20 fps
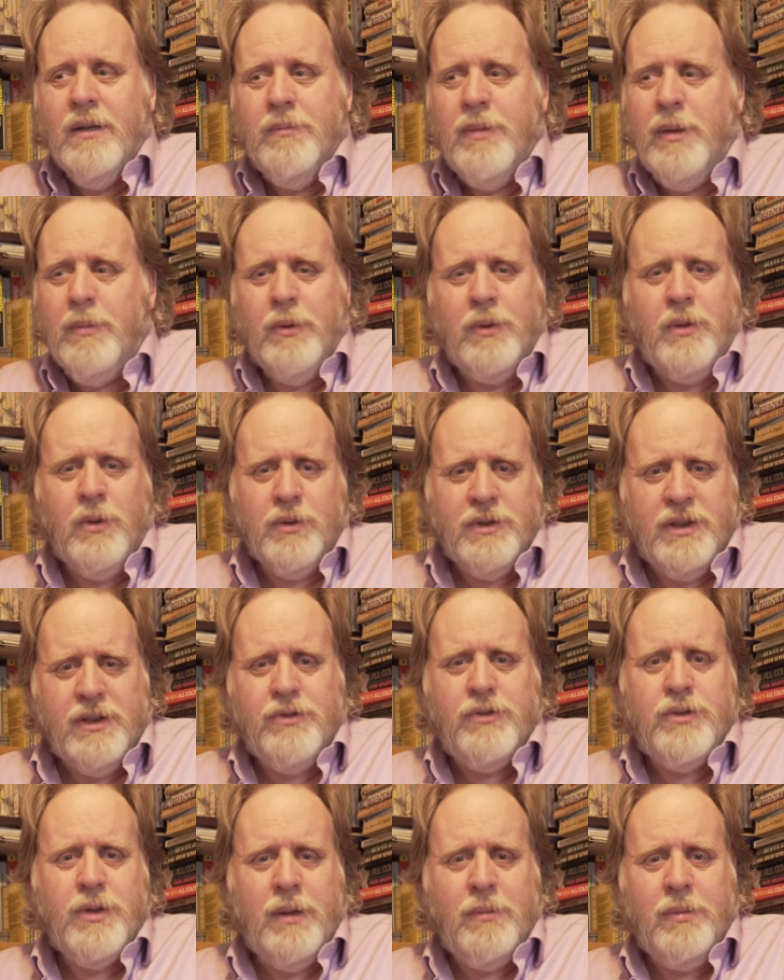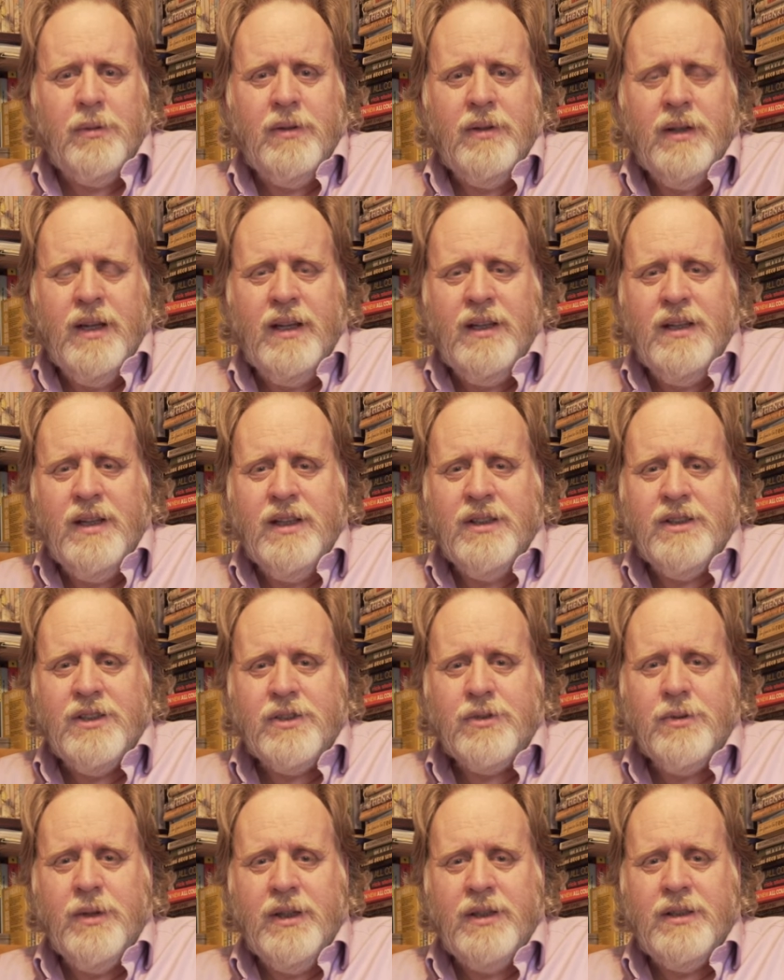people causing trouble in his
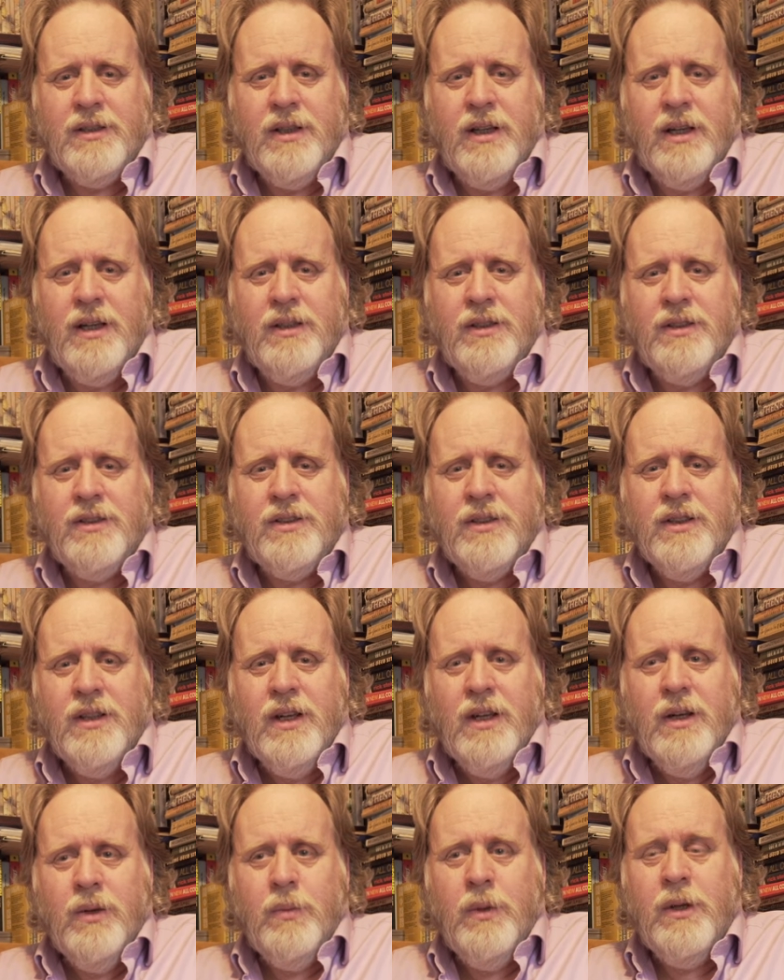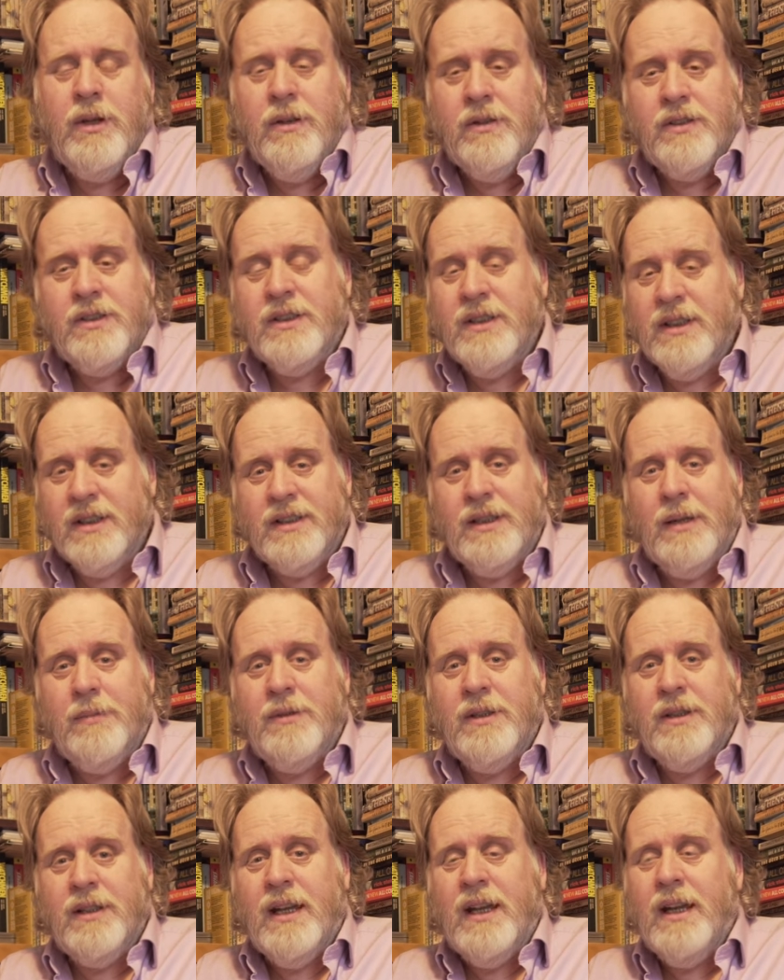street. And we could have just
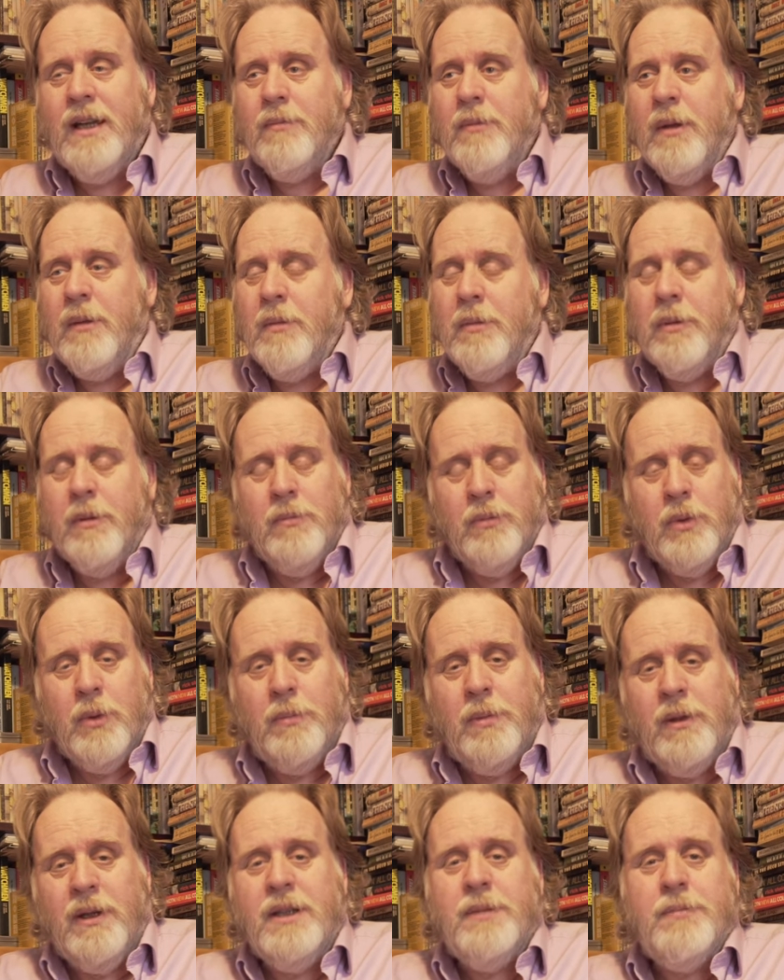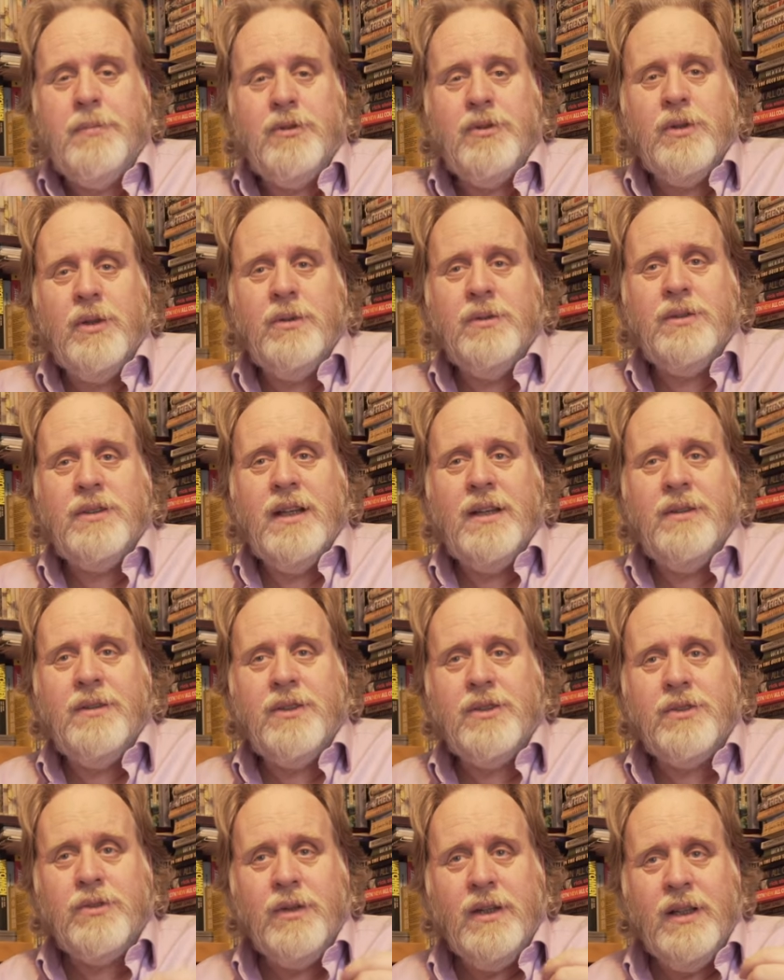accepted that and maybe put more police patrols down
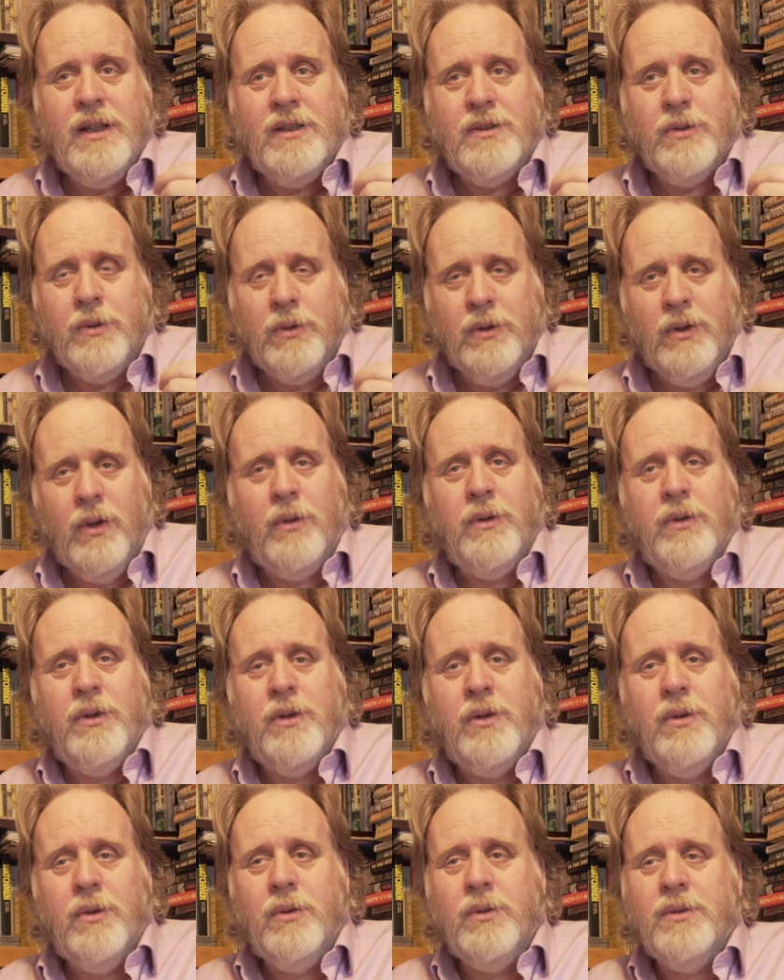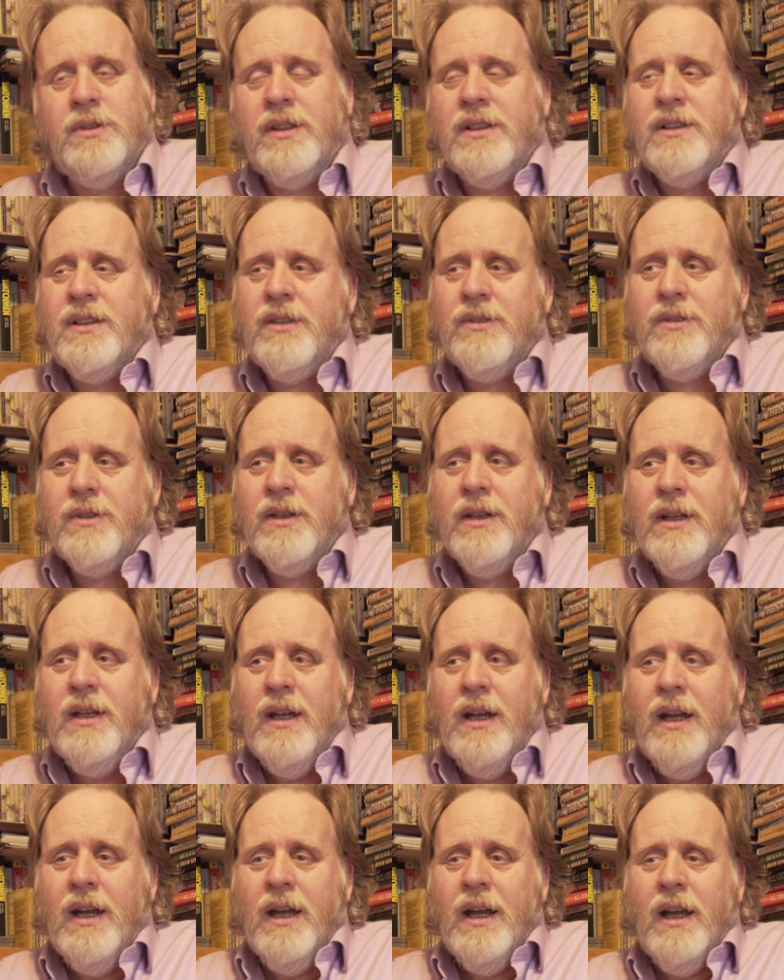the street or logged the calls, etc.
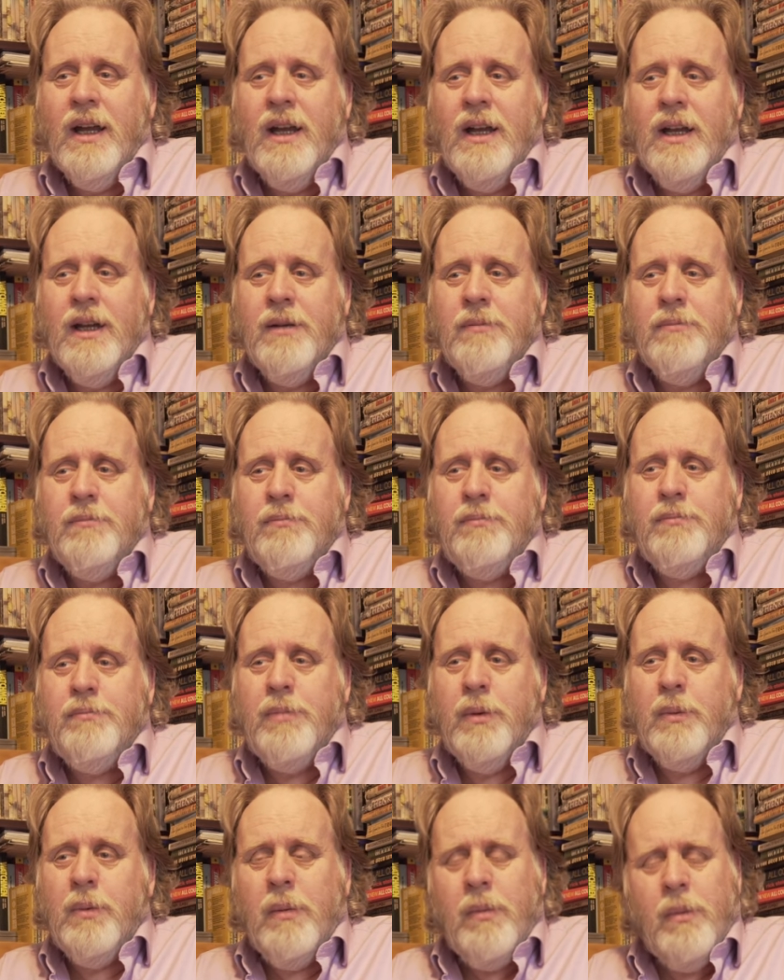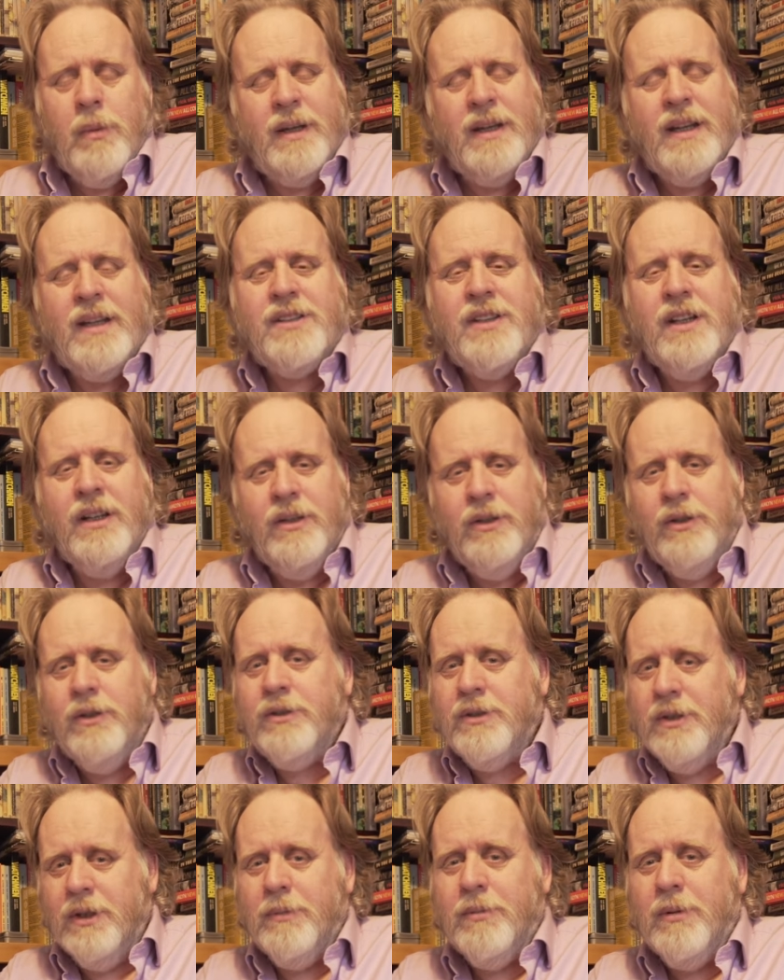But when we went and actually
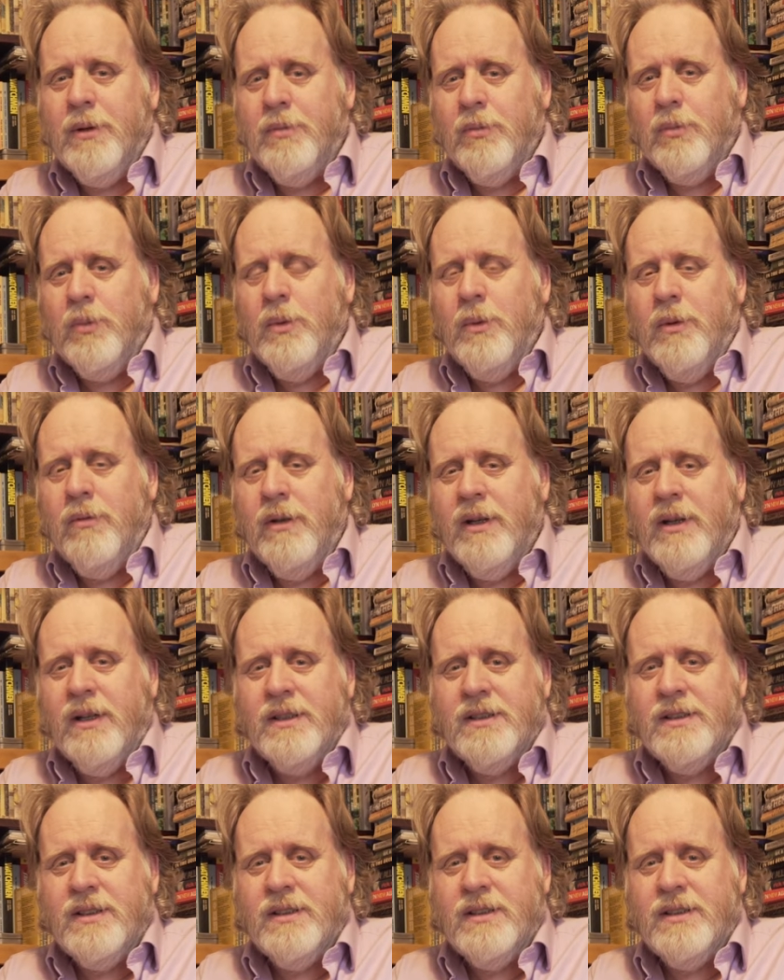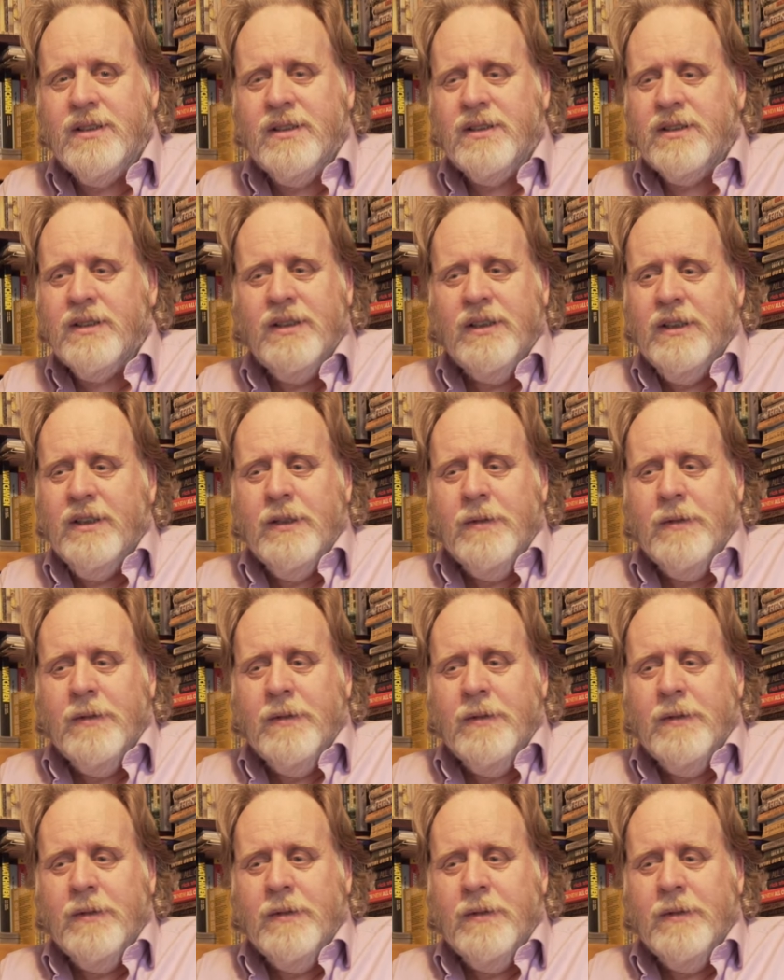looked at the problem, what we realized is that